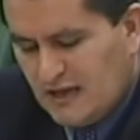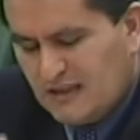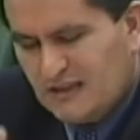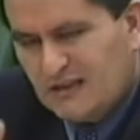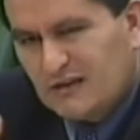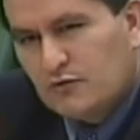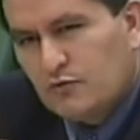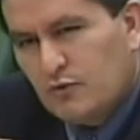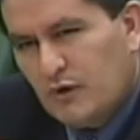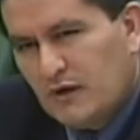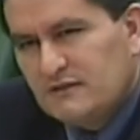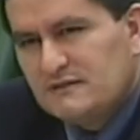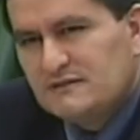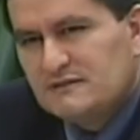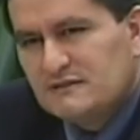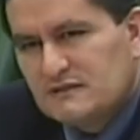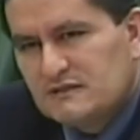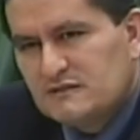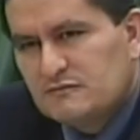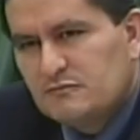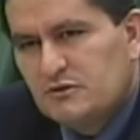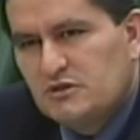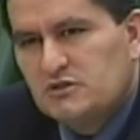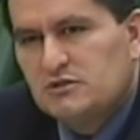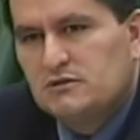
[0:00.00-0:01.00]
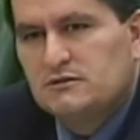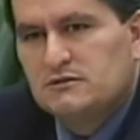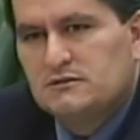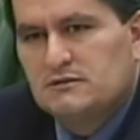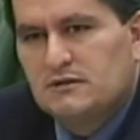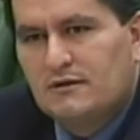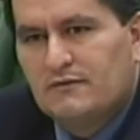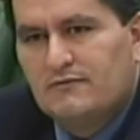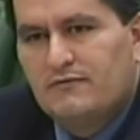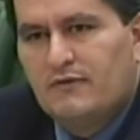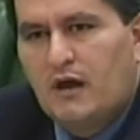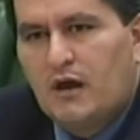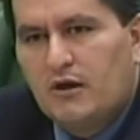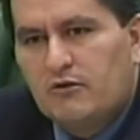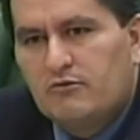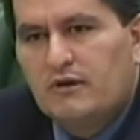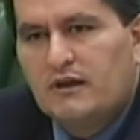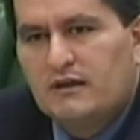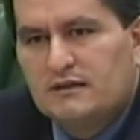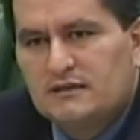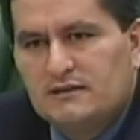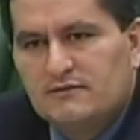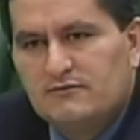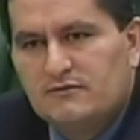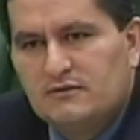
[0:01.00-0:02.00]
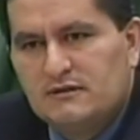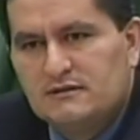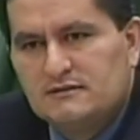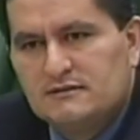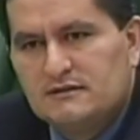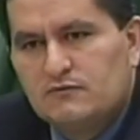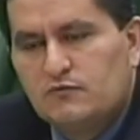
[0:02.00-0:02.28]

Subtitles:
they're quite suspicious of our activities.